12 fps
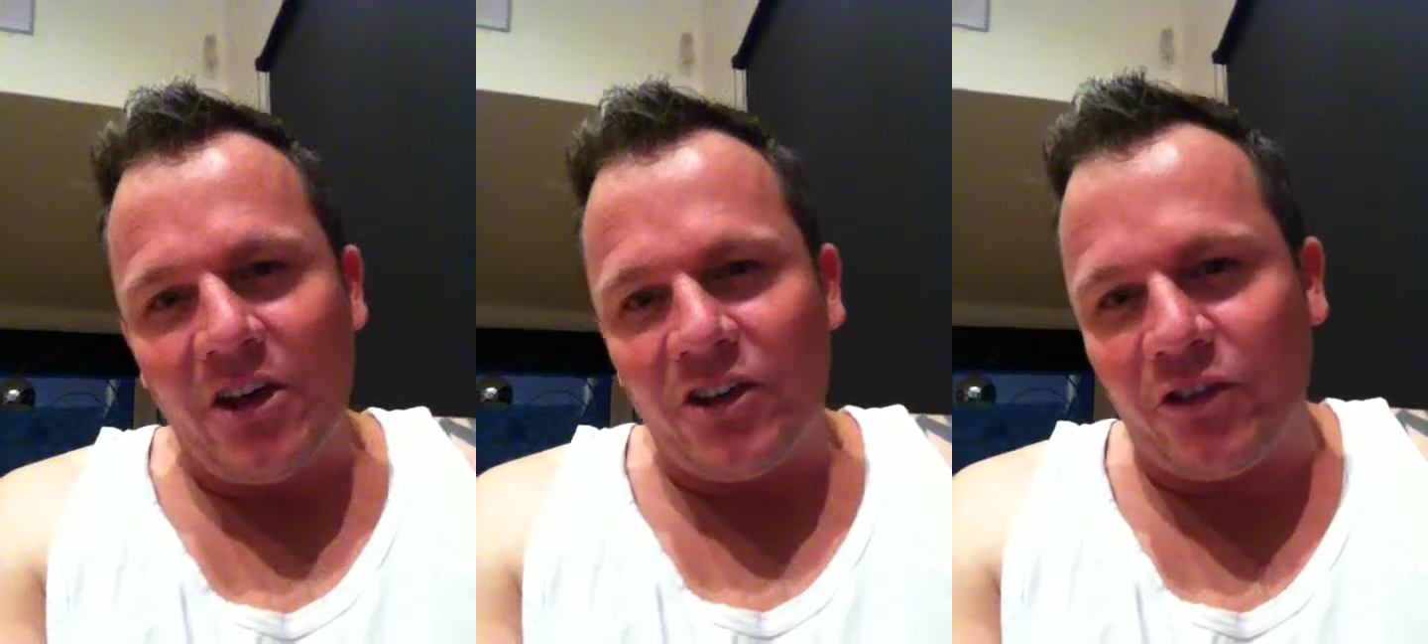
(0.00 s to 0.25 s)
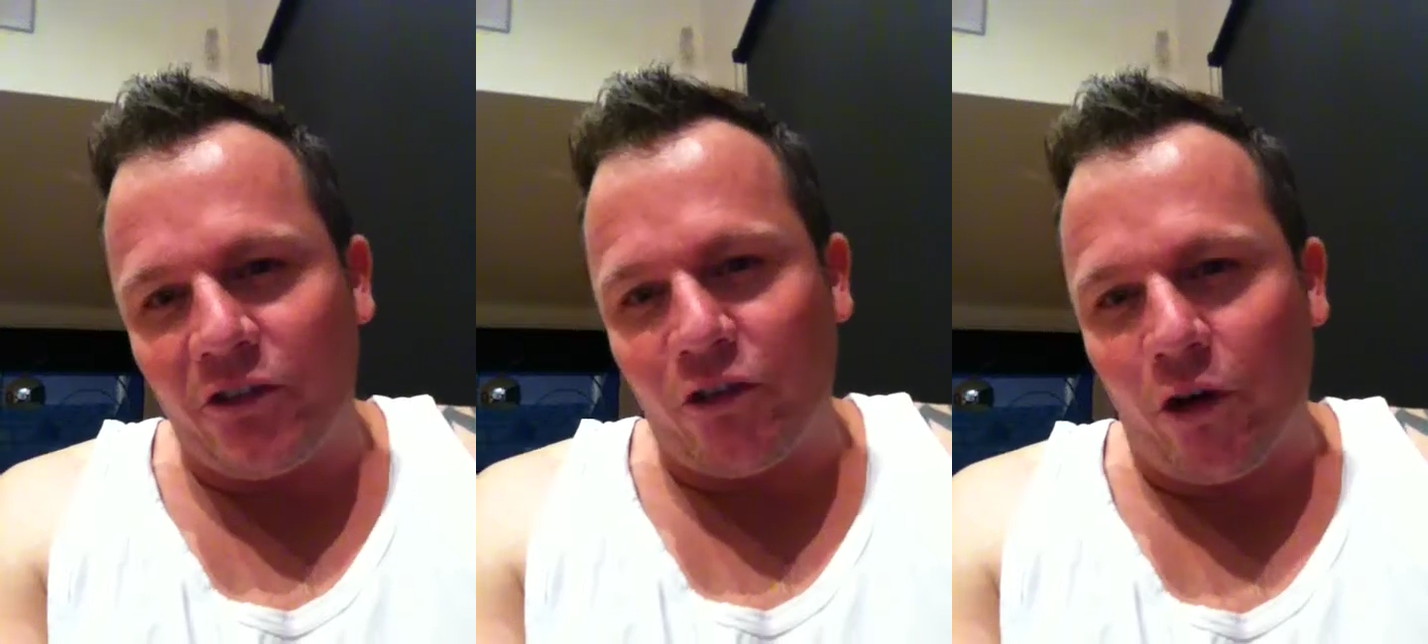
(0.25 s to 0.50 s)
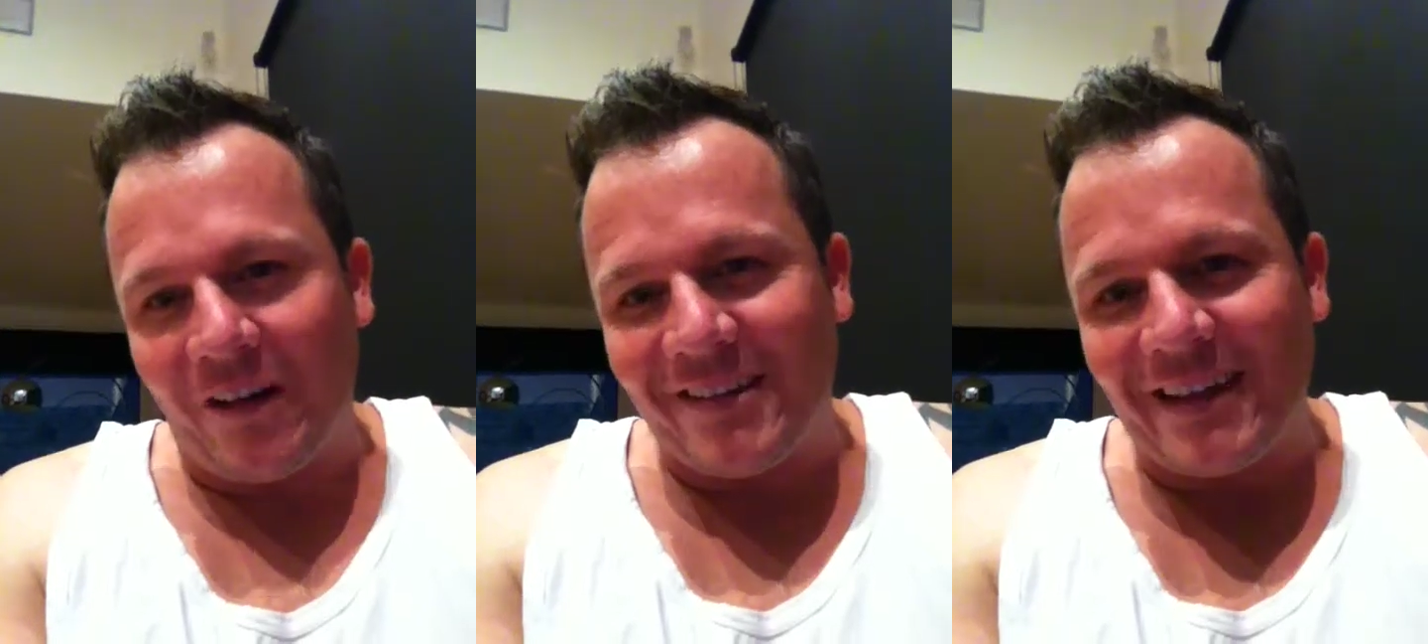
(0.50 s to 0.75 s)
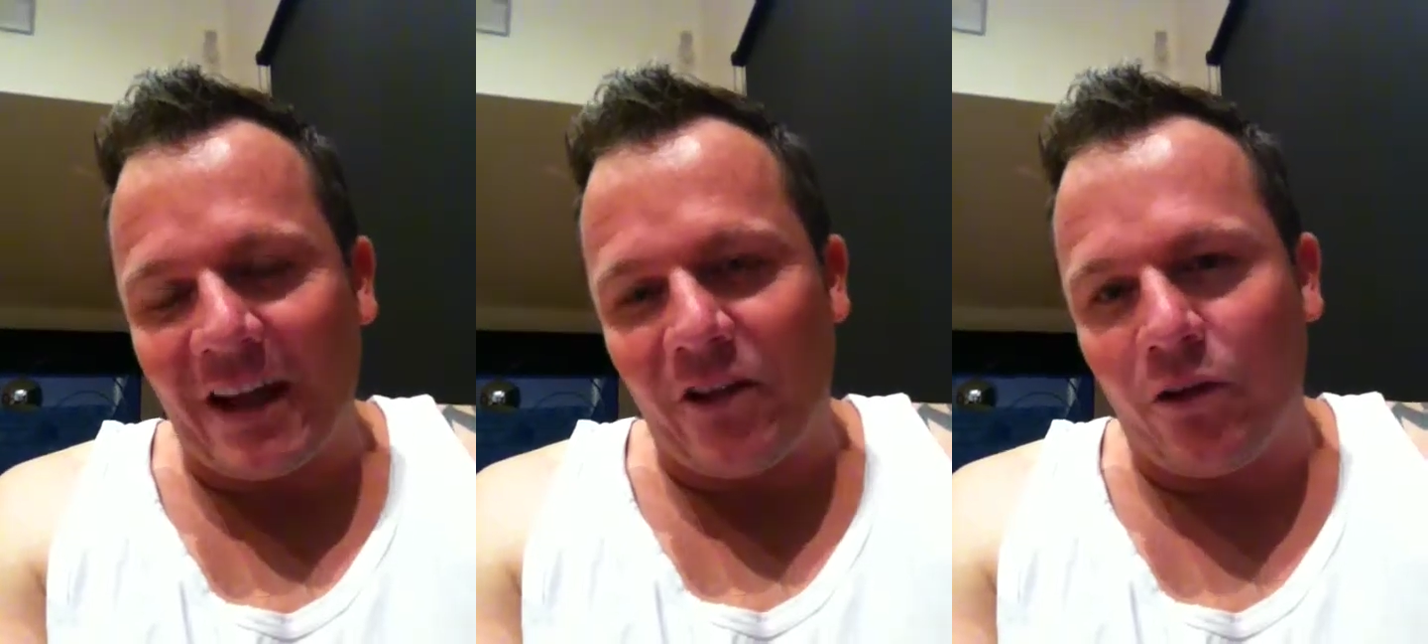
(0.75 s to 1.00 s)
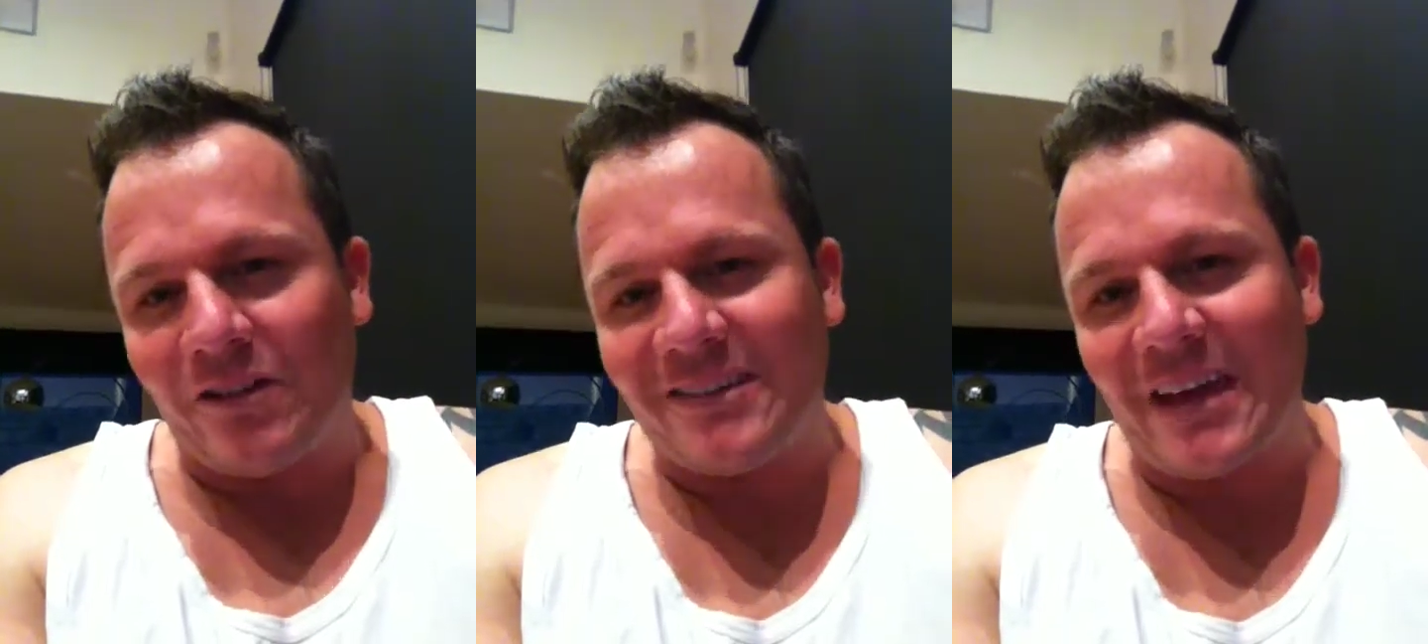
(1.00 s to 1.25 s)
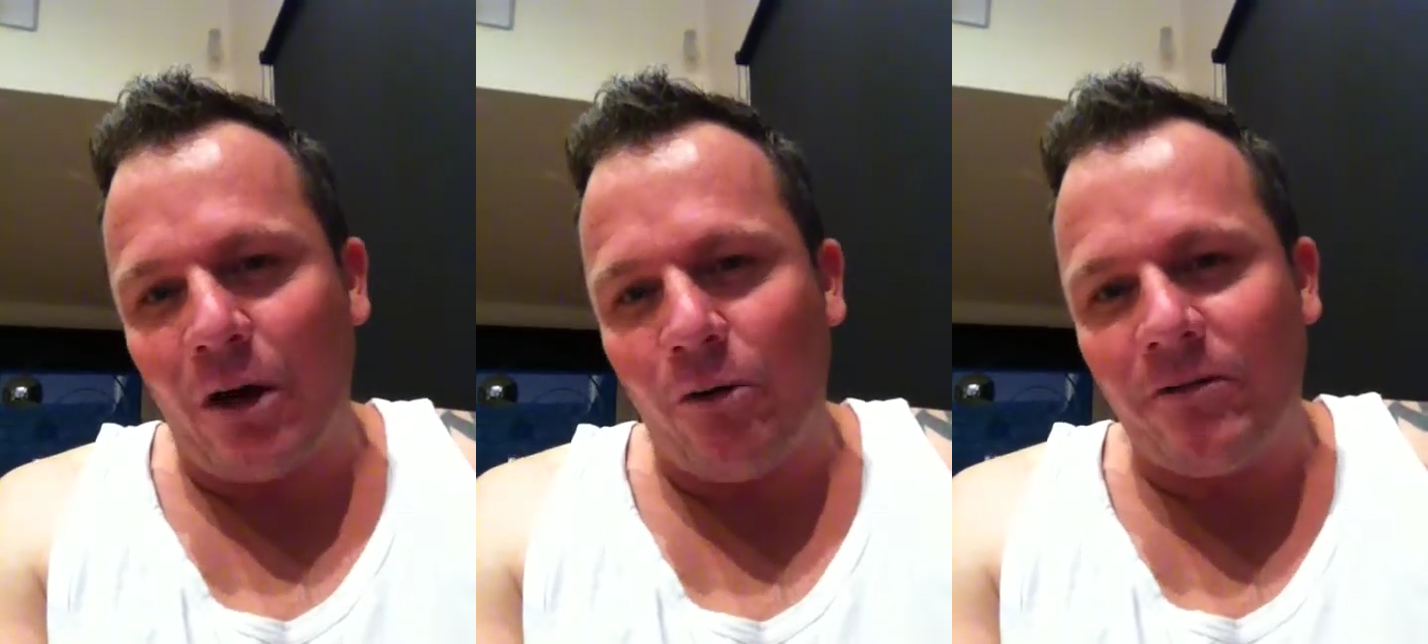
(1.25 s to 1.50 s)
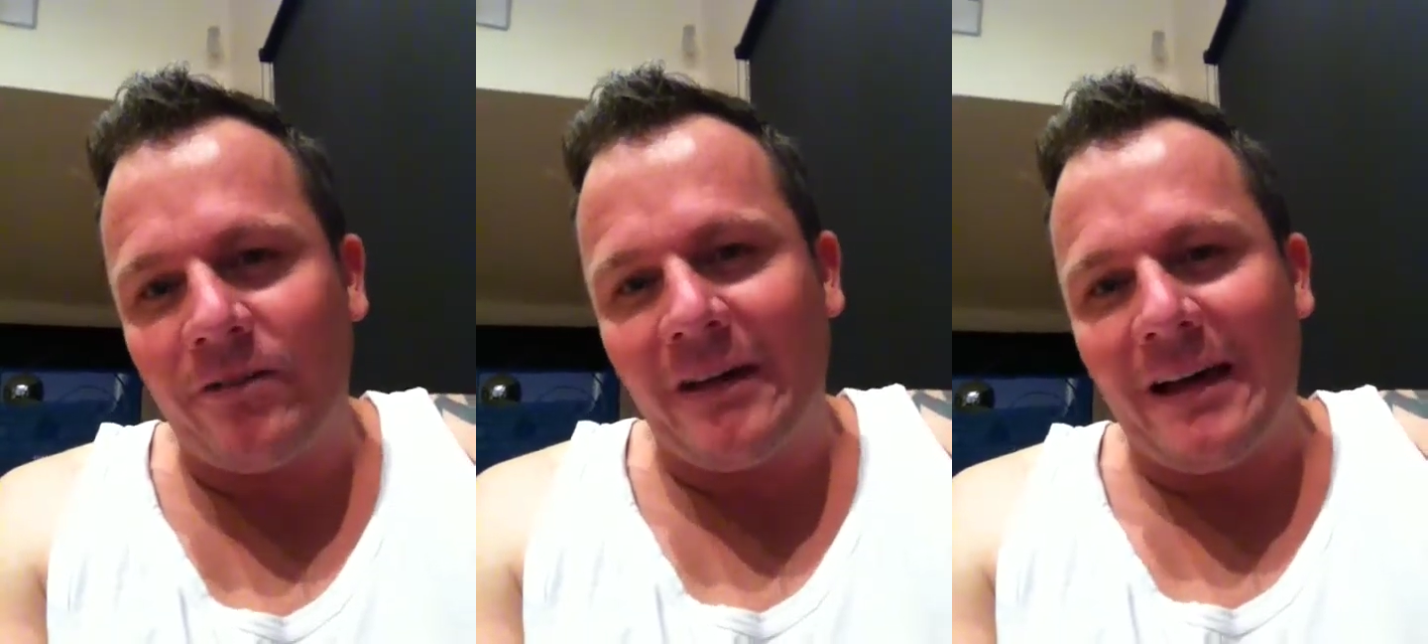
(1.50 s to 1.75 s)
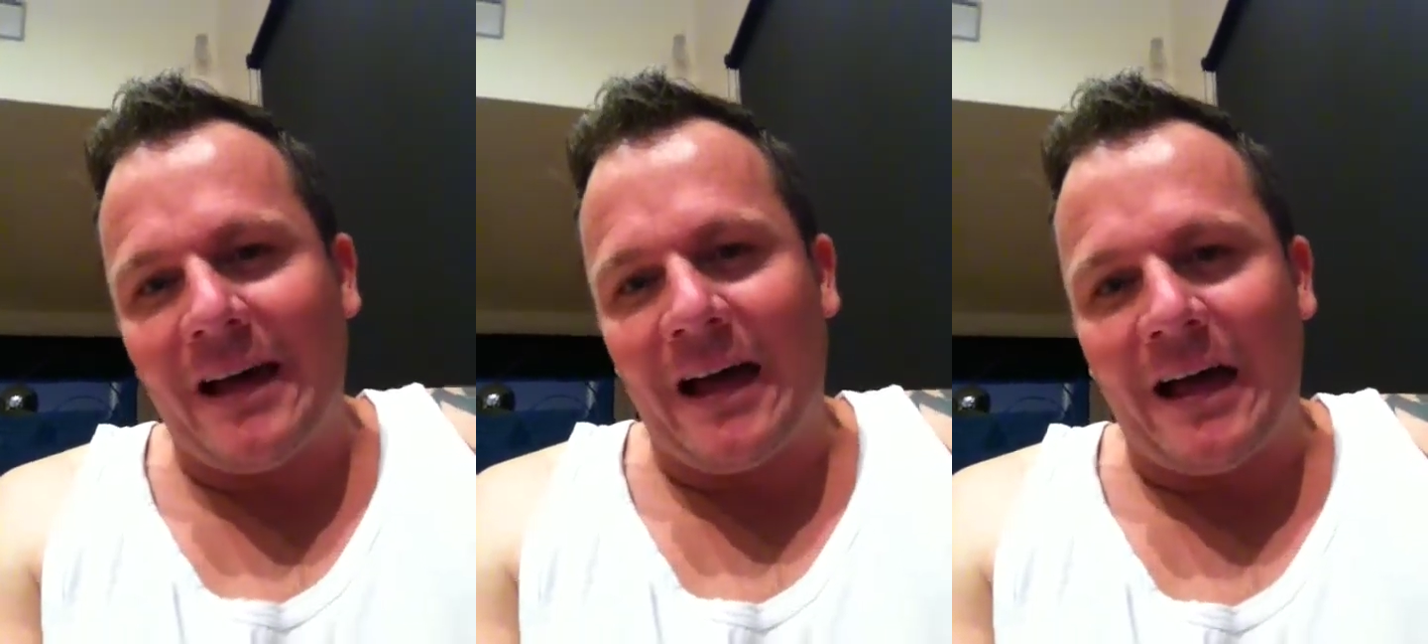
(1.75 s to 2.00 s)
She was trying to sell it herself.